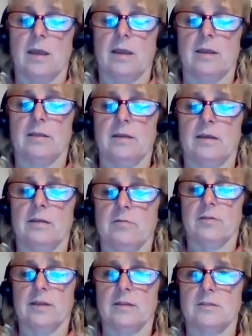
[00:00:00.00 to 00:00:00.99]
And the other
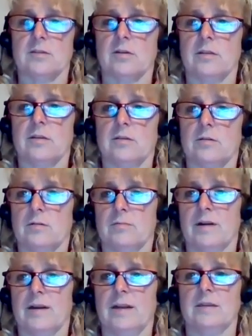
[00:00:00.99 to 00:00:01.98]
that's on the
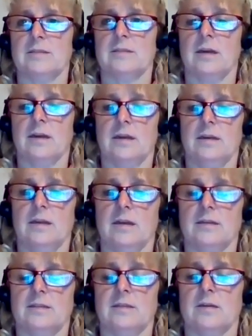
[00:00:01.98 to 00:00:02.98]
right-hand side, I
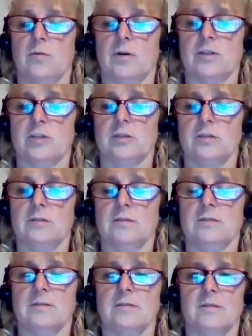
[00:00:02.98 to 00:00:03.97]
see a question.
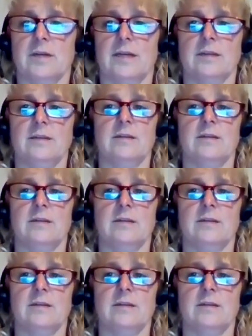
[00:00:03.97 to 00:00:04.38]
Go ahead.